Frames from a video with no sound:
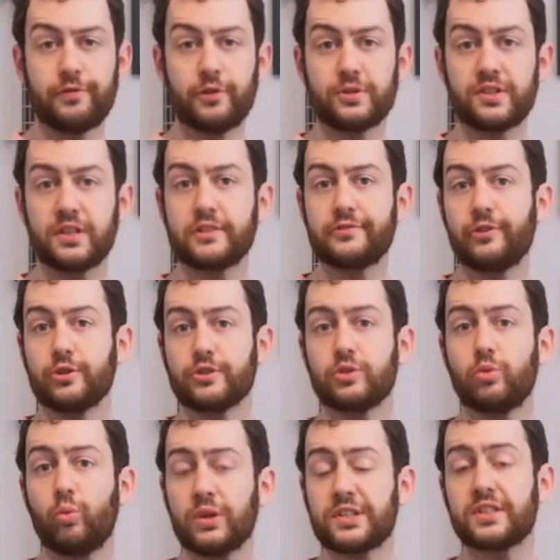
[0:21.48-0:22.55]
first things first,
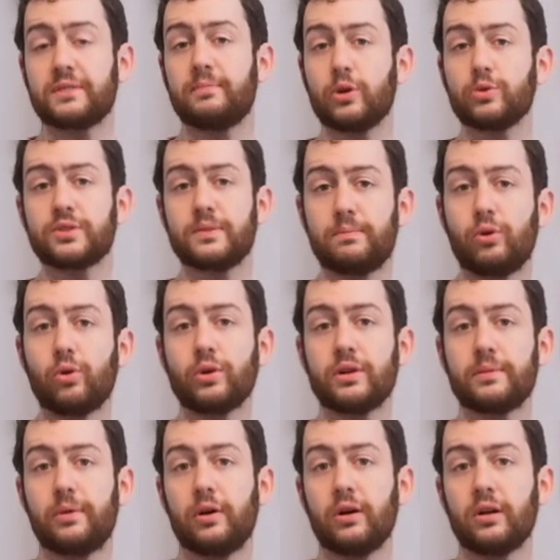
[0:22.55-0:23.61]
what's the most
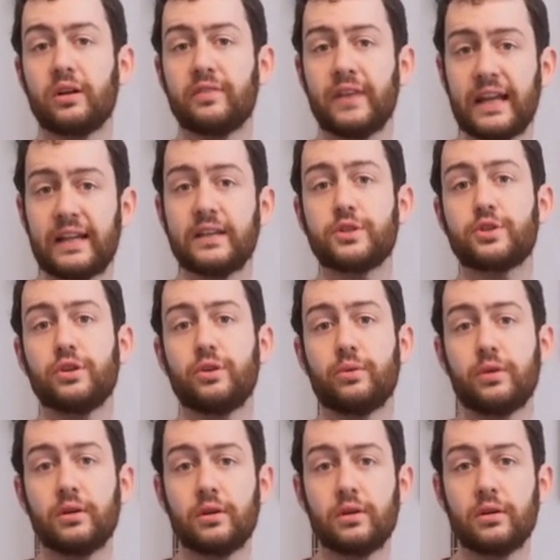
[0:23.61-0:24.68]
important part of any tune?
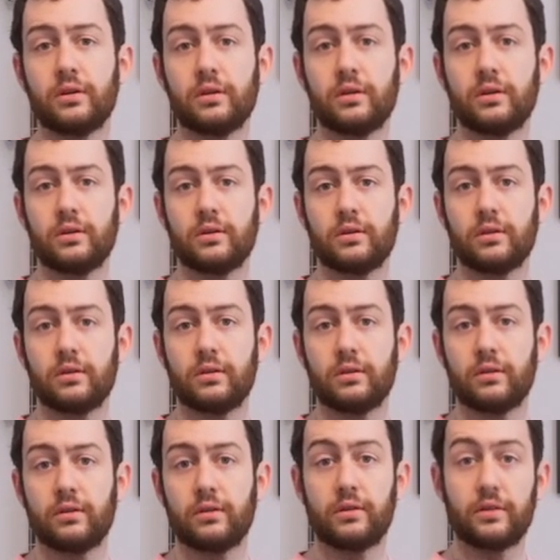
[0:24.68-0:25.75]

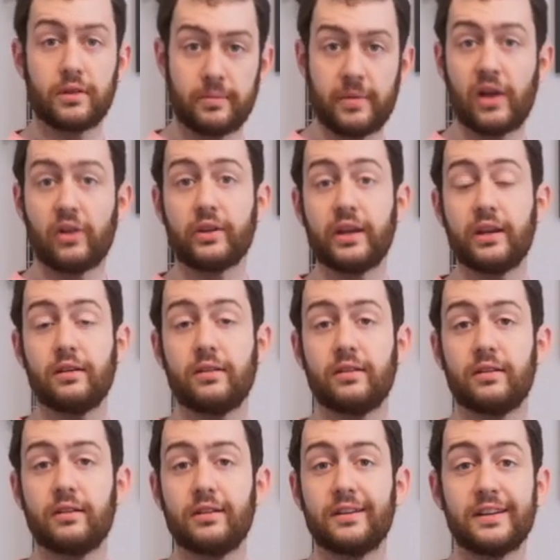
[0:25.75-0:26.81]
The melody.
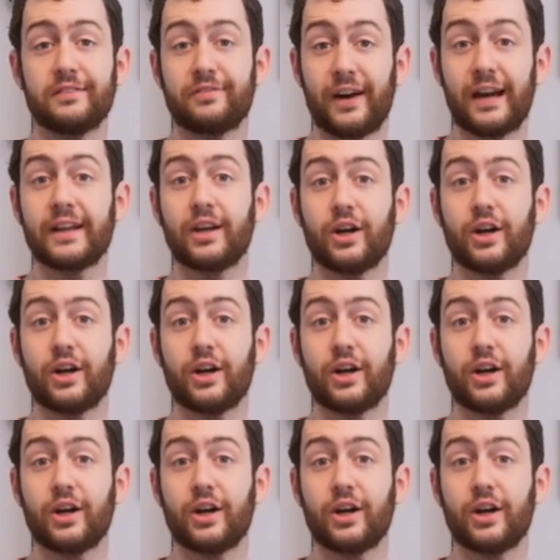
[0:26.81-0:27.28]
If I